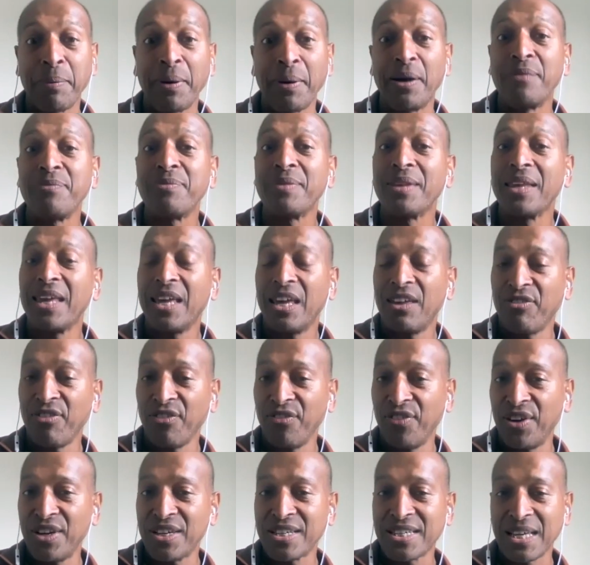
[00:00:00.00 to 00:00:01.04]
But if the
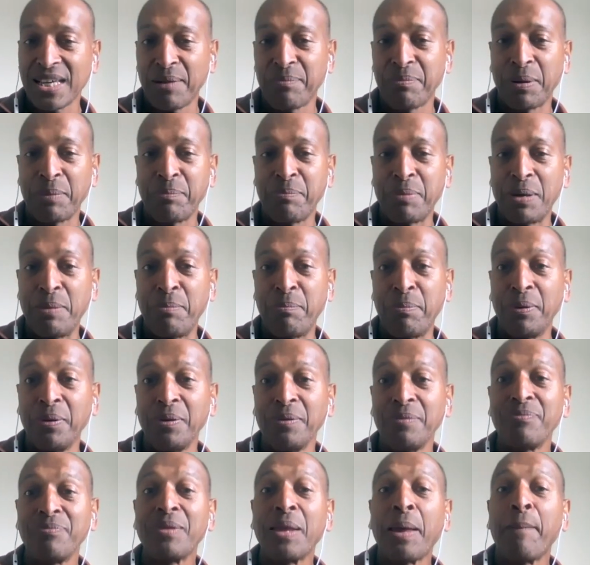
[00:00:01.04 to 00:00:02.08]
first couple of
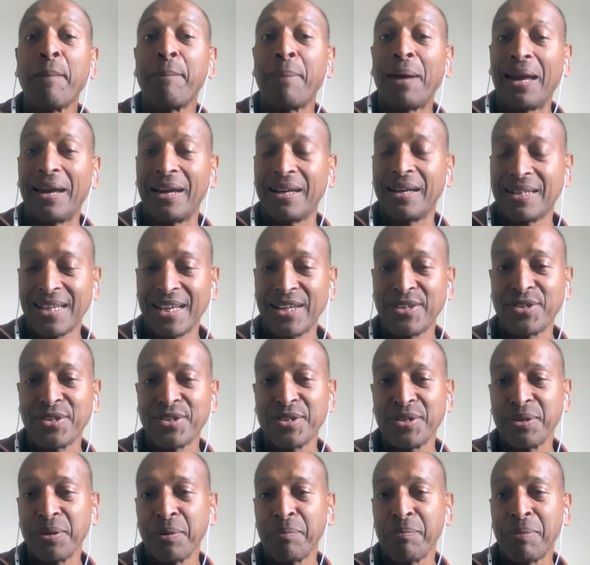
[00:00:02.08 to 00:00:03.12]
people pay
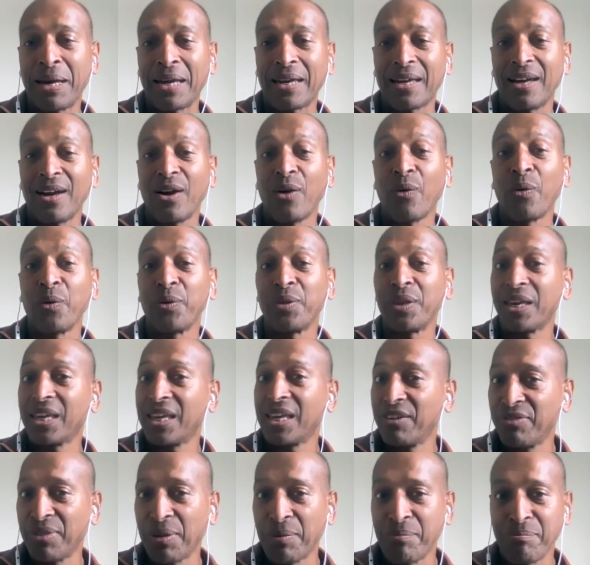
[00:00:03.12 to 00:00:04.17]
attention to the beggar or they
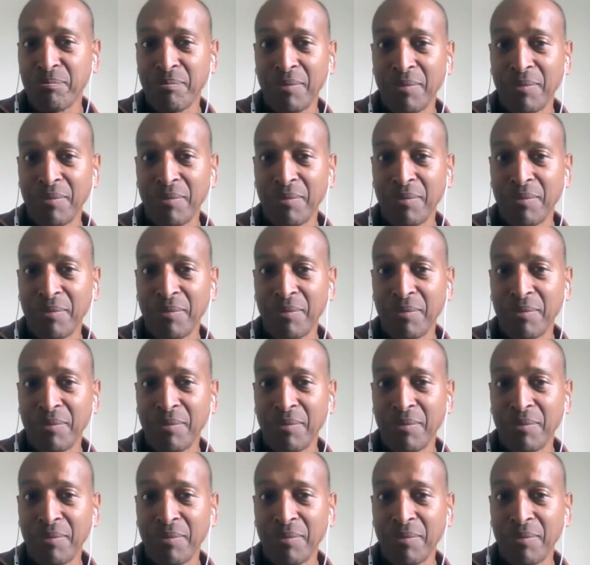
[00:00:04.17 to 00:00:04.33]
give them